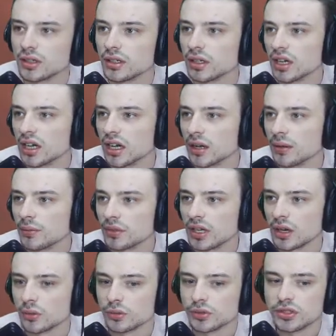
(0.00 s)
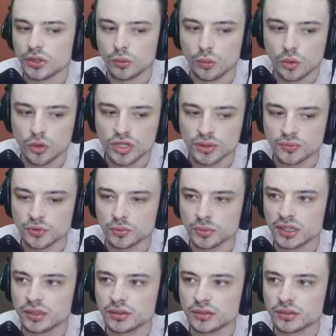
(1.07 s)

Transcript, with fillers: Um, yeah, I want you to worship for me.